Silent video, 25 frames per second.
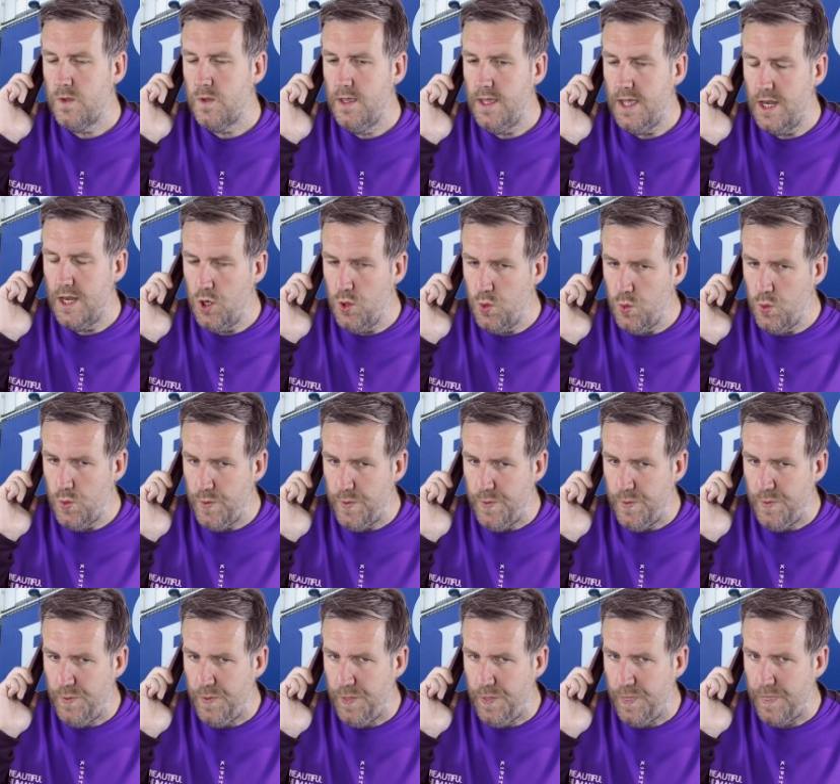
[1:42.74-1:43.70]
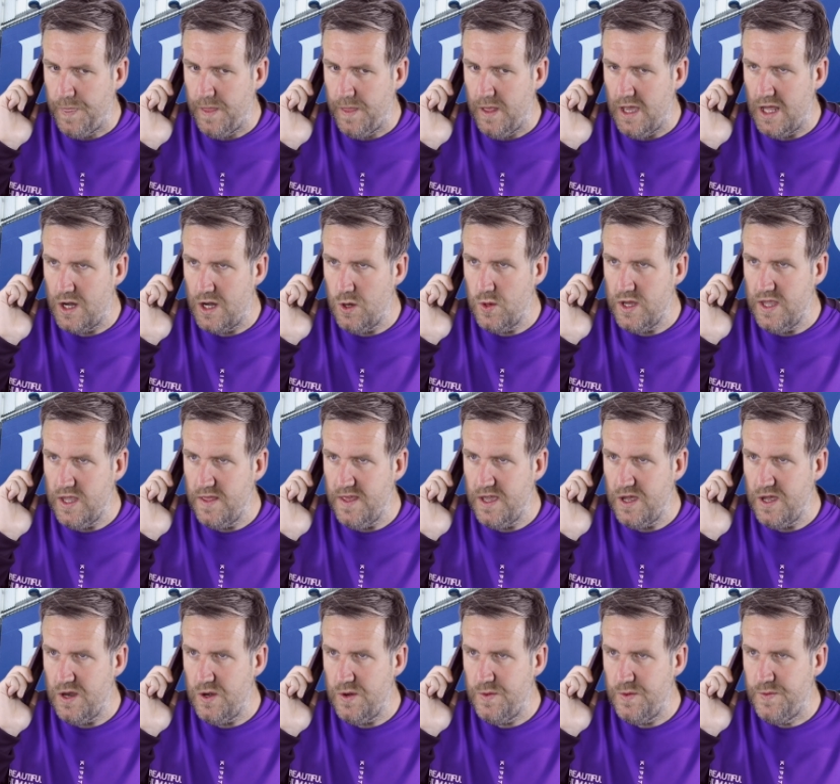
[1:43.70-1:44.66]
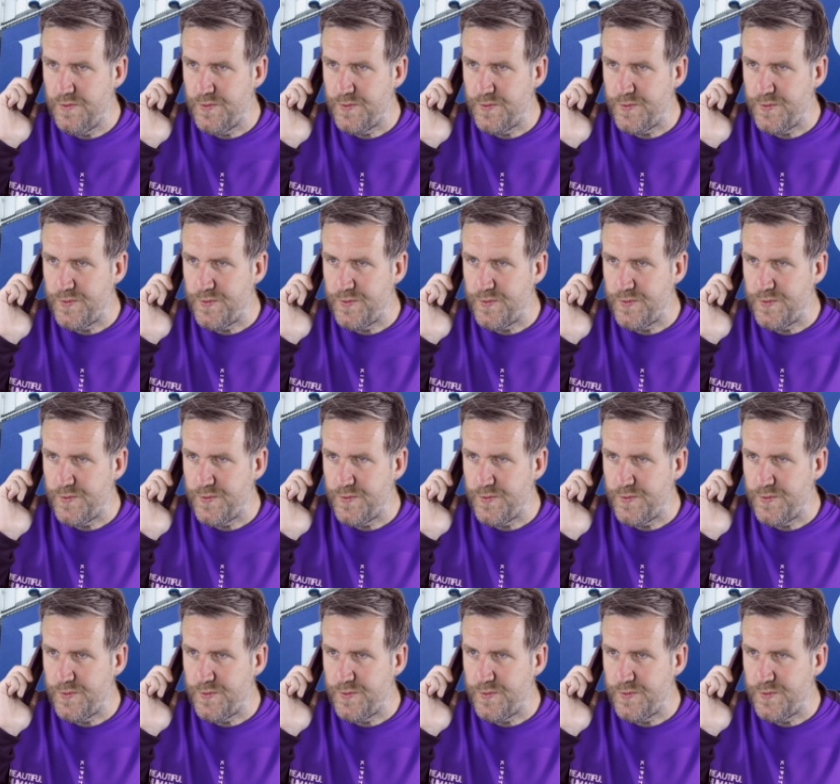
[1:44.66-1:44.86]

Hello, are you there?